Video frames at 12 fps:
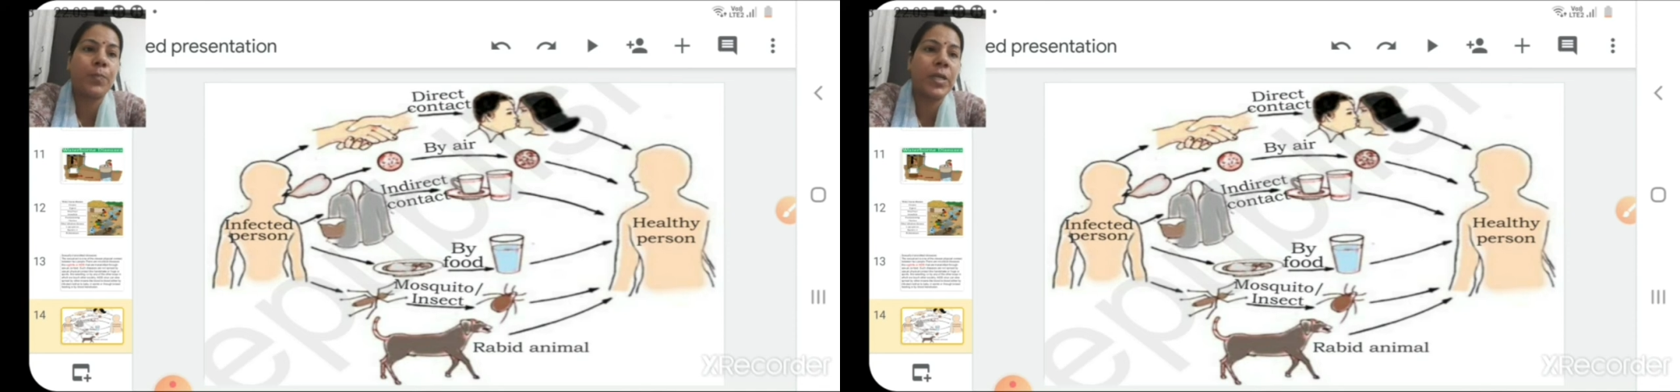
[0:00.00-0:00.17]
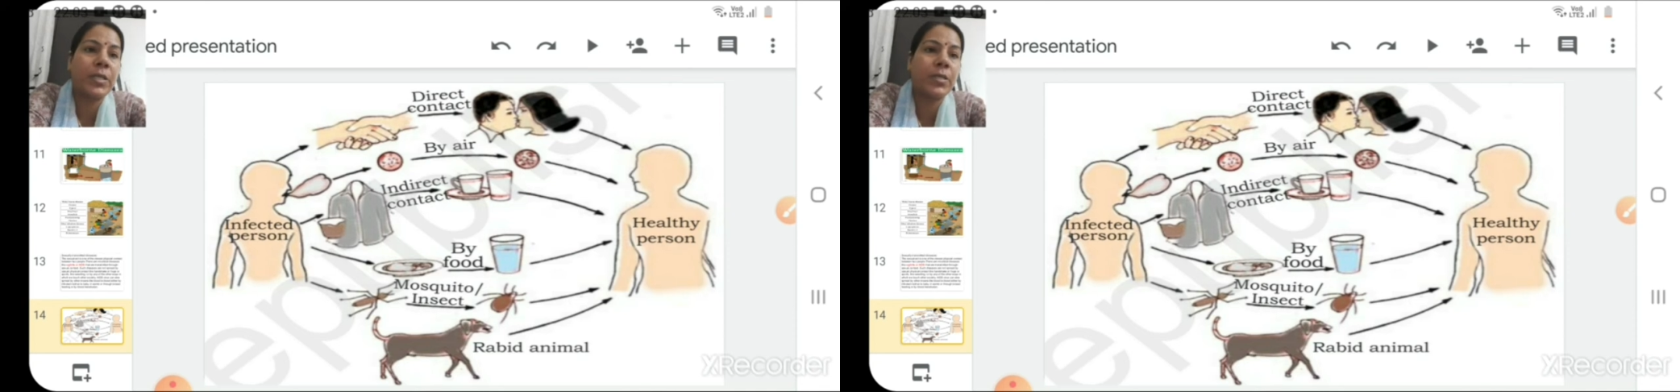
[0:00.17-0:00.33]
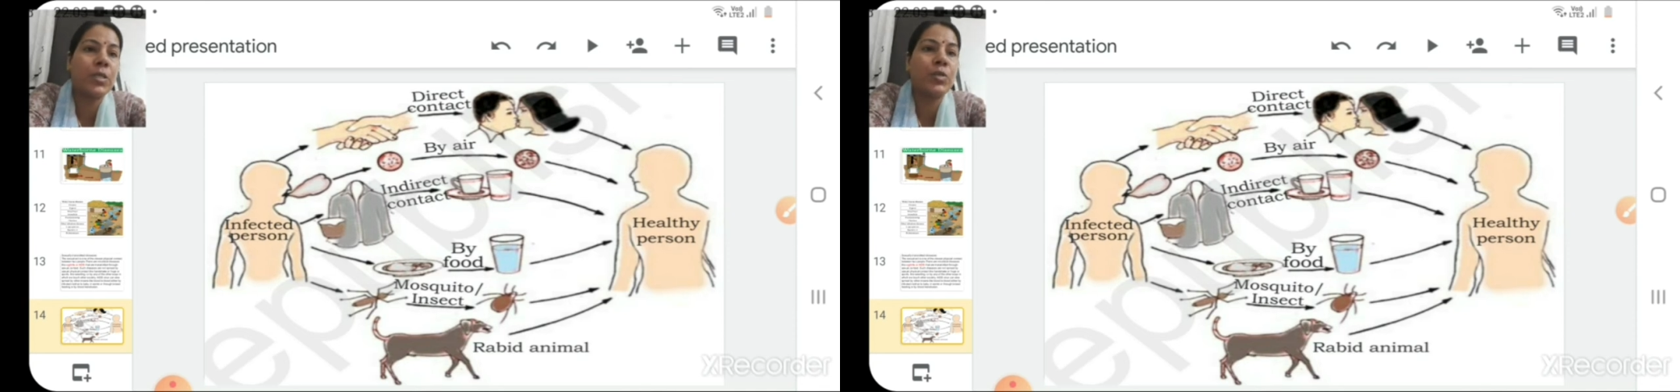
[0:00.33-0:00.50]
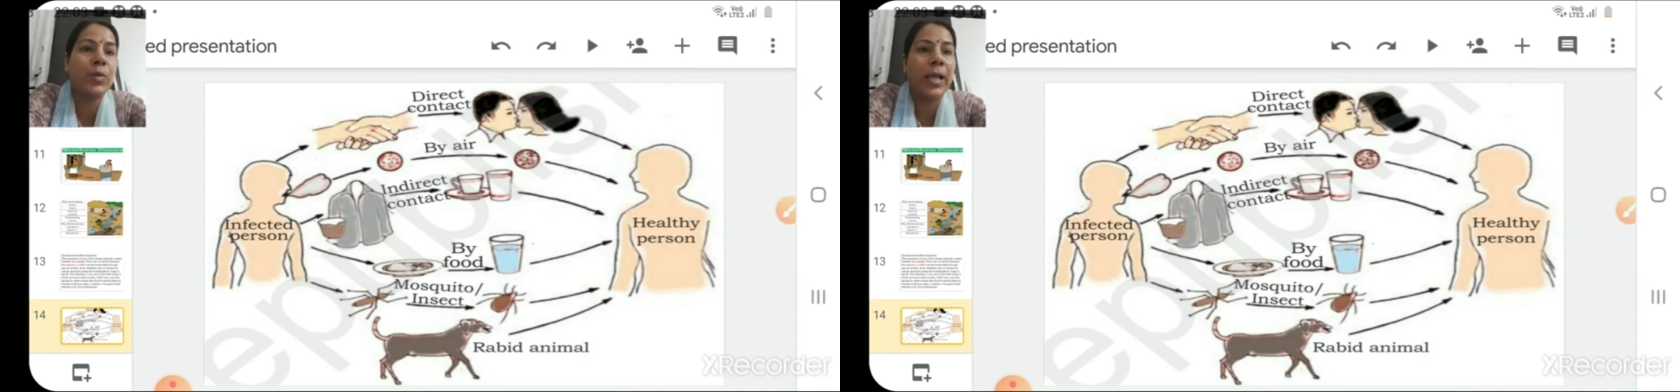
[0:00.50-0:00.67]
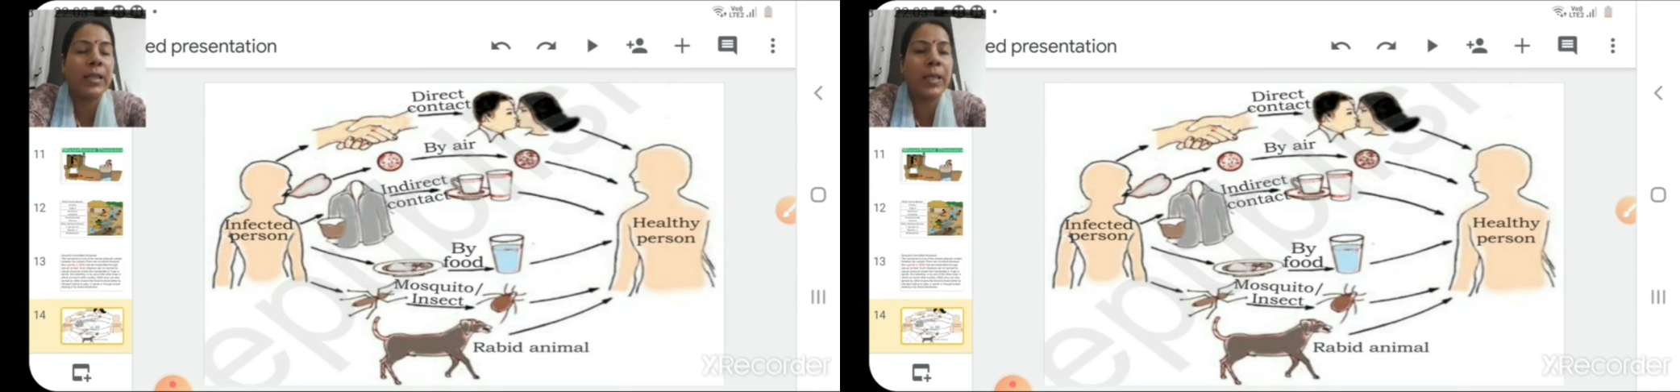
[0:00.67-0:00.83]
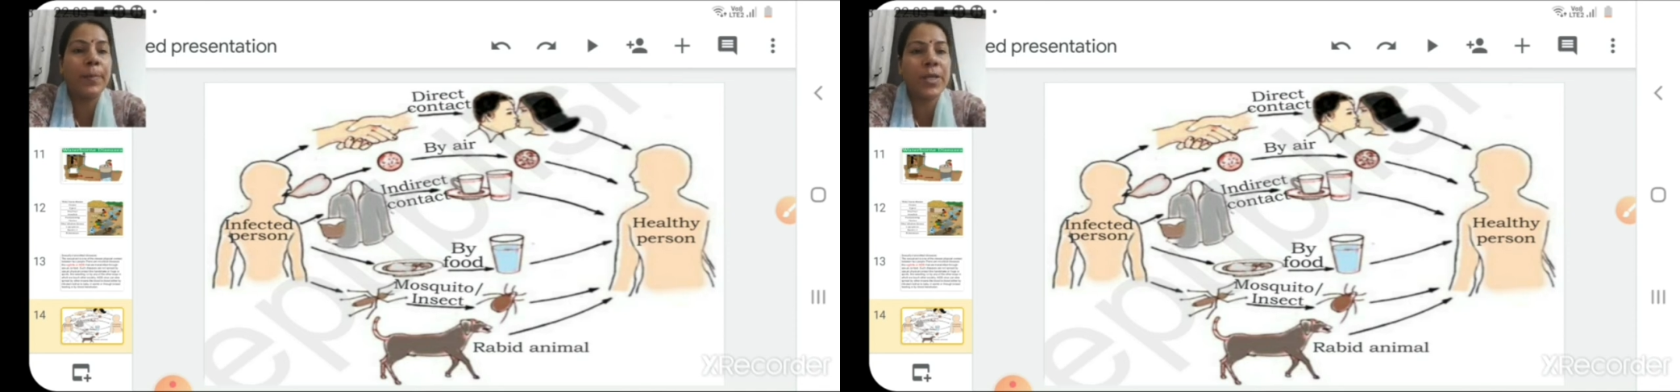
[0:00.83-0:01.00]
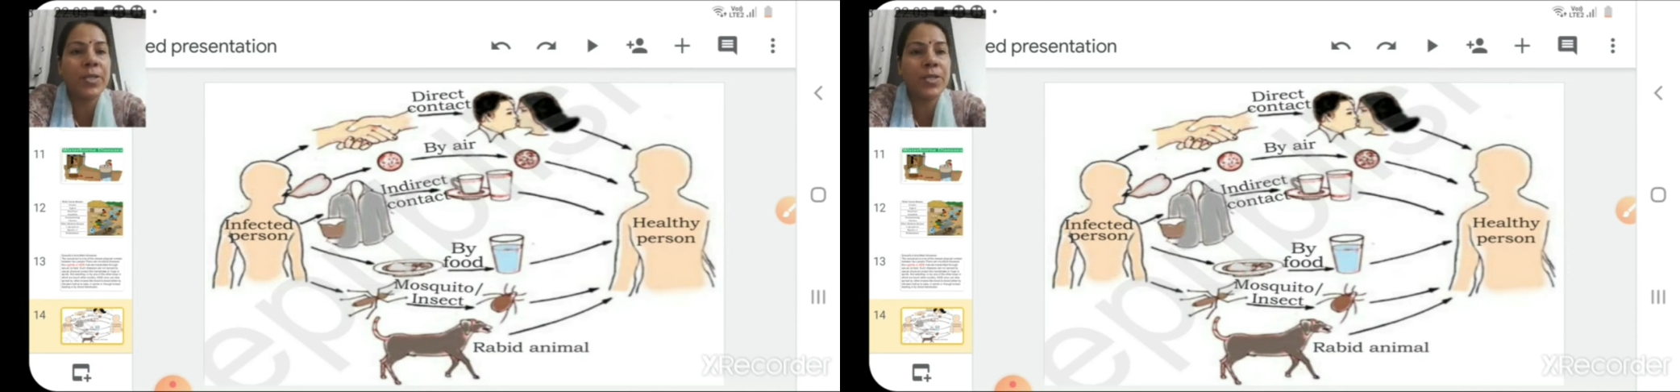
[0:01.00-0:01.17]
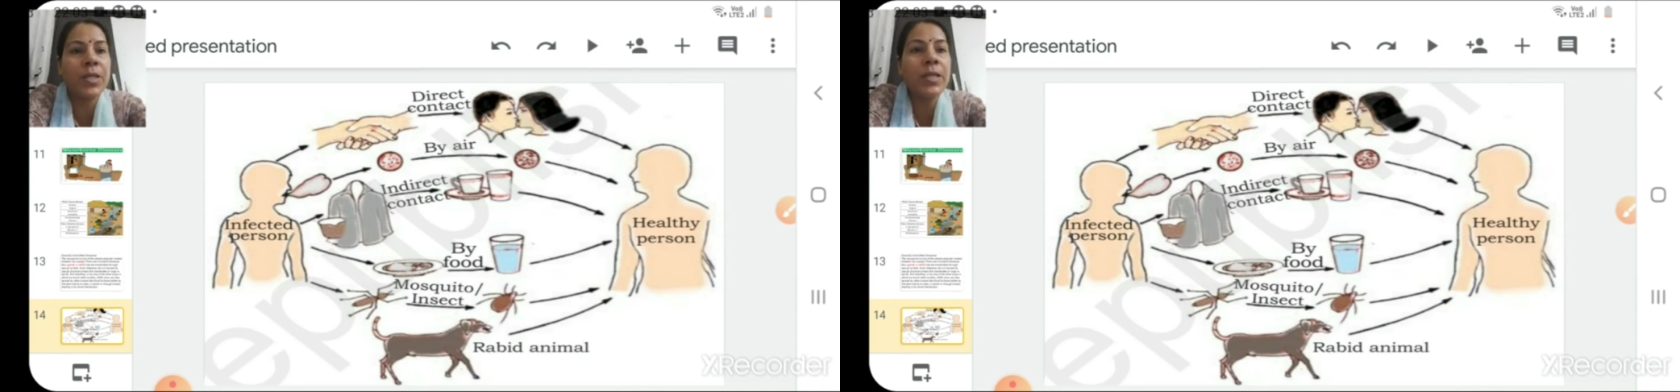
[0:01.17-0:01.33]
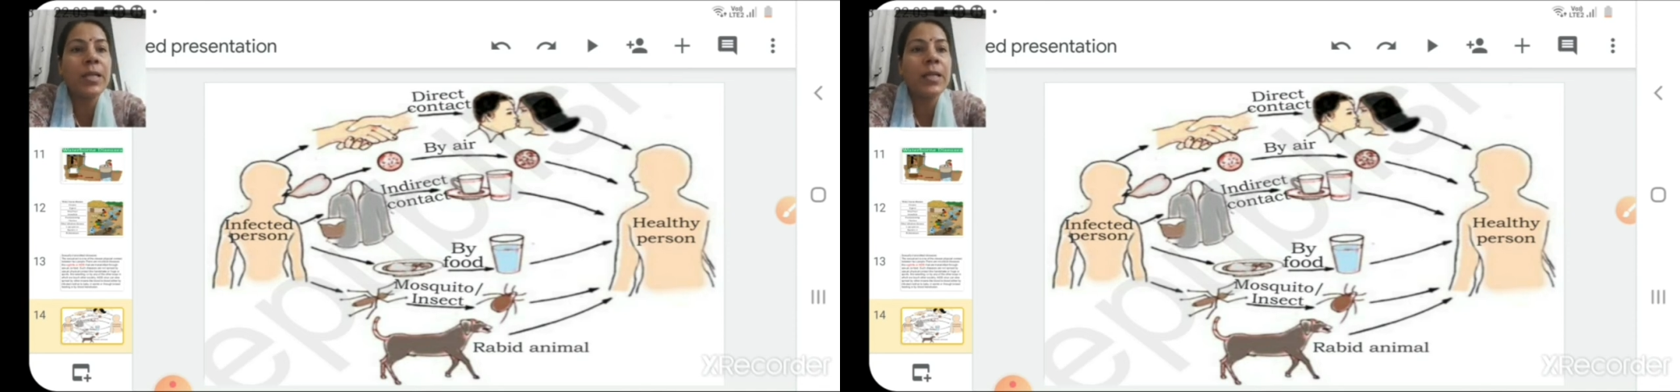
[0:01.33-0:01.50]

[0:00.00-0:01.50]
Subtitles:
person to healthy person,